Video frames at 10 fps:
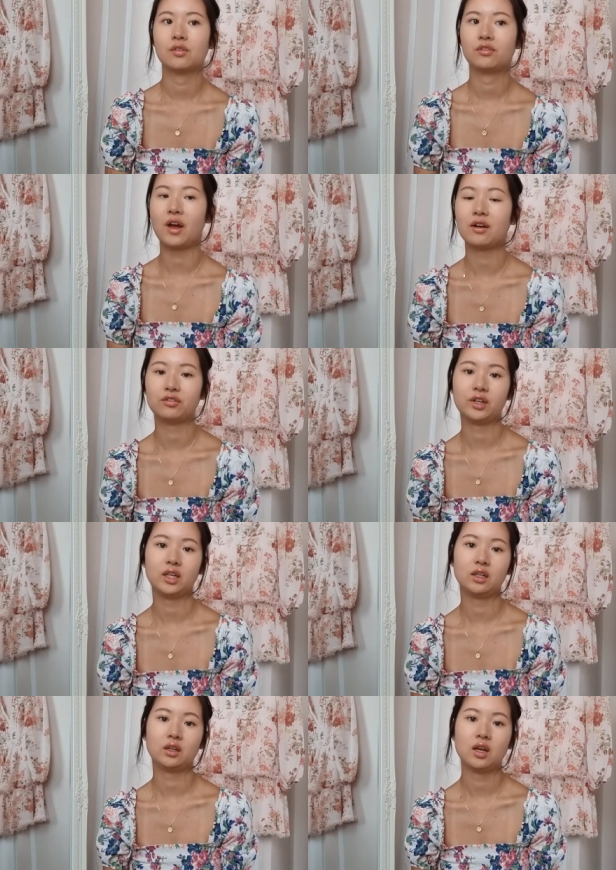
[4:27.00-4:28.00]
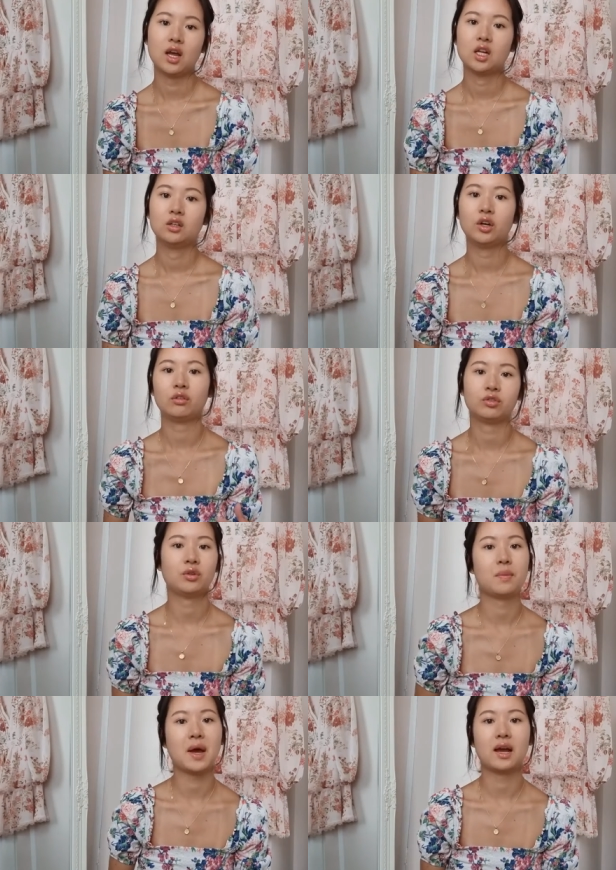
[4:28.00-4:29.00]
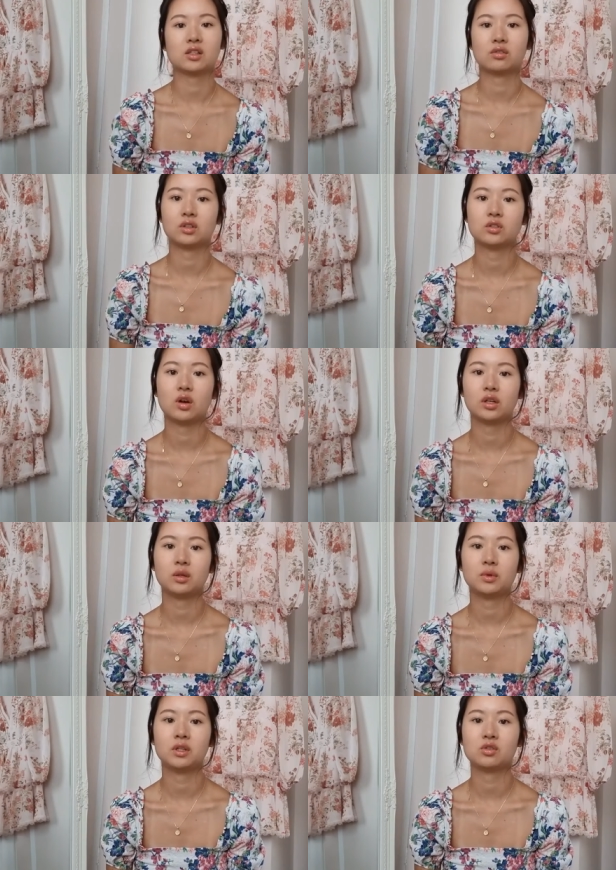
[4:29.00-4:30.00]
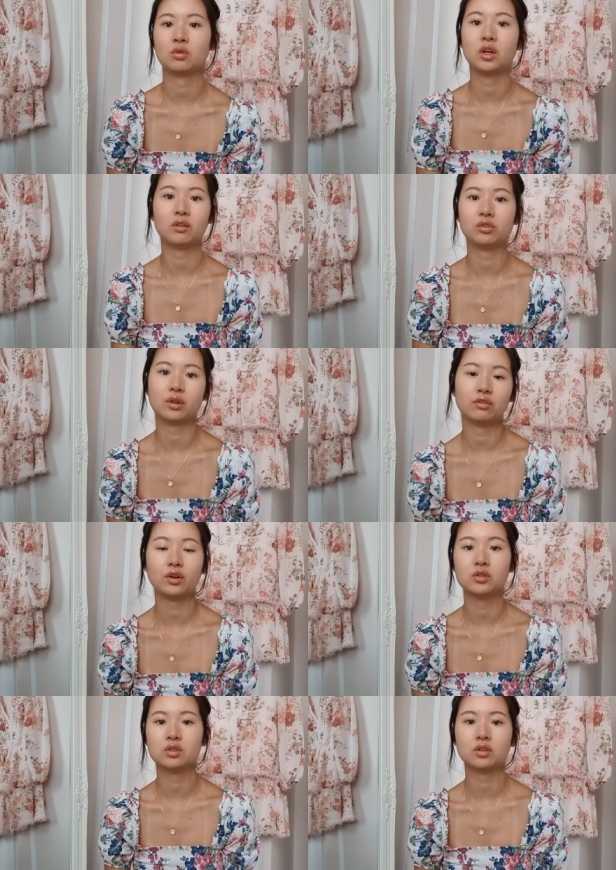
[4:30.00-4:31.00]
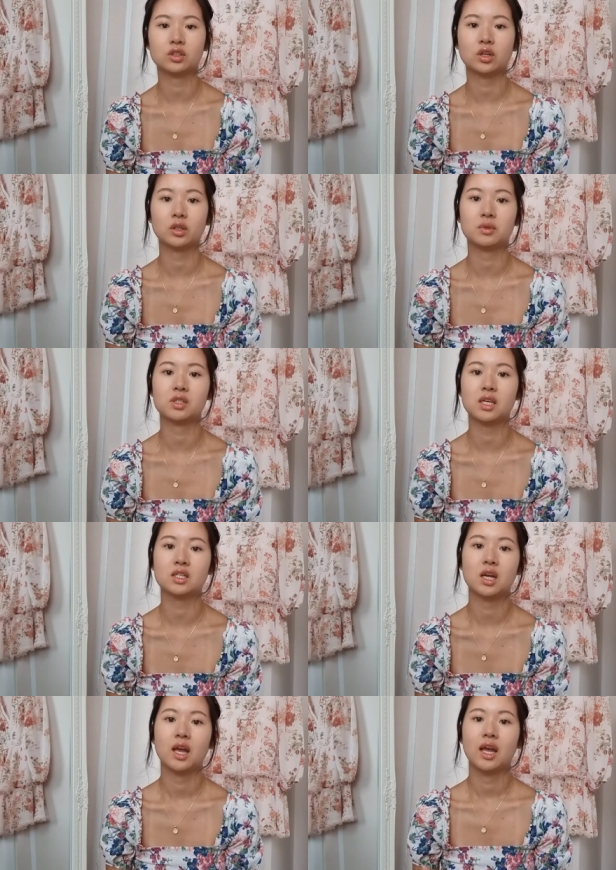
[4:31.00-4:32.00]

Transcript: faffing, looking through their bags for the documents or looking through their phones for the documents and